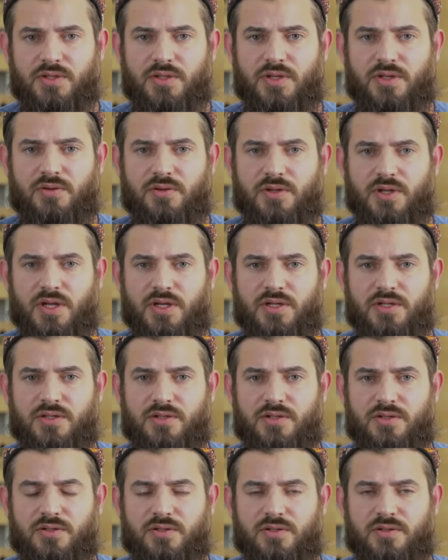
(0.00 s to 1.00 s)
the
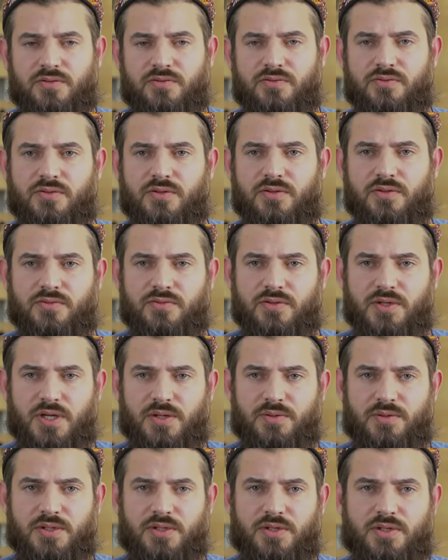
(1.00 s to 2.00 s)
reality of, of
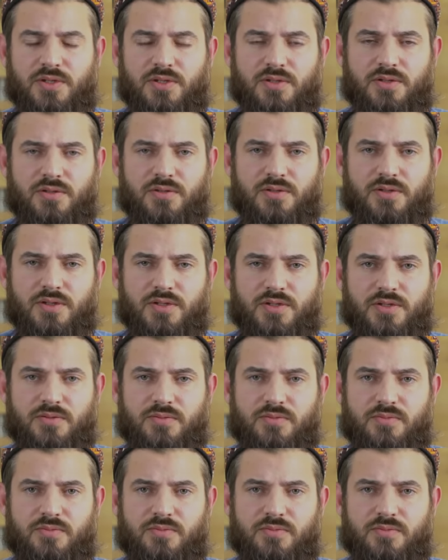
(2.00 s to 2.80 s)
having a,